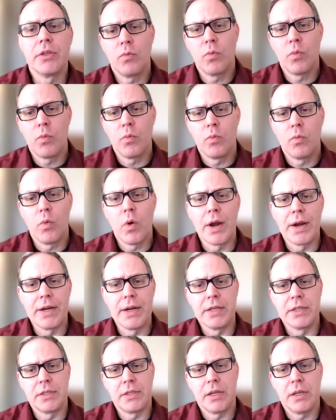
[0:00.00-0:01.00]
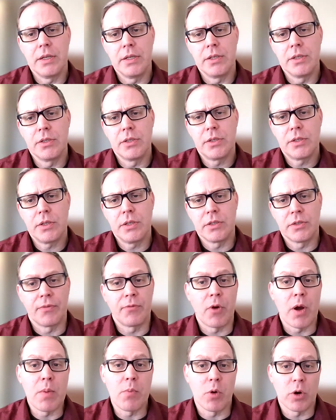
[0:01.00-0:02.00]
what it is it's a
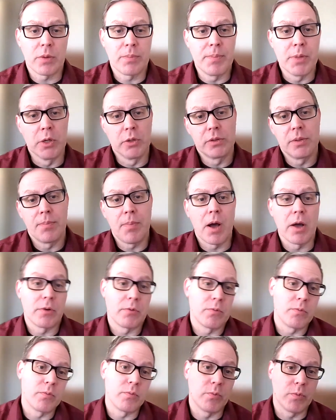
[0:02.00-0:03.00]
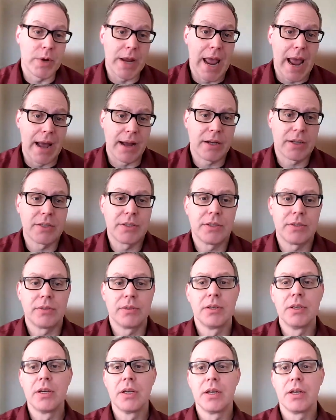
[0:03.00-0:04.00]
framework built upon React
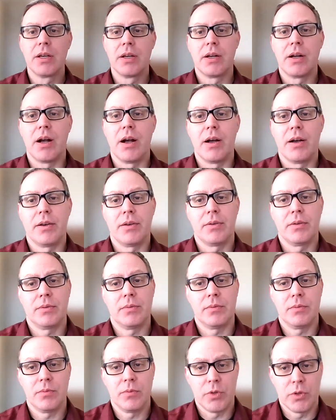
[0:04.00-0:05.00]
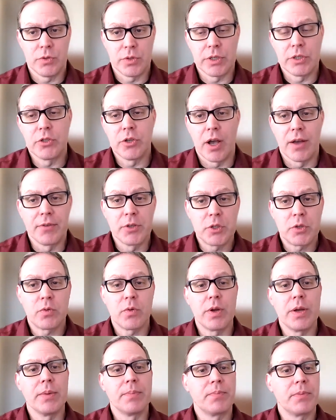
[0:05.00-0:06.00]
using
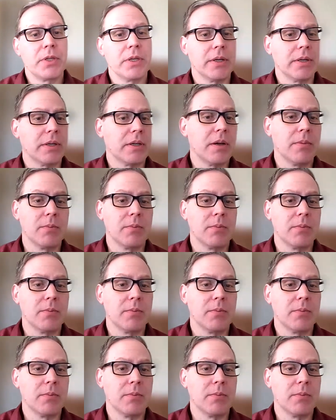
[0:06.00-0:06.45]
JavaScript, and it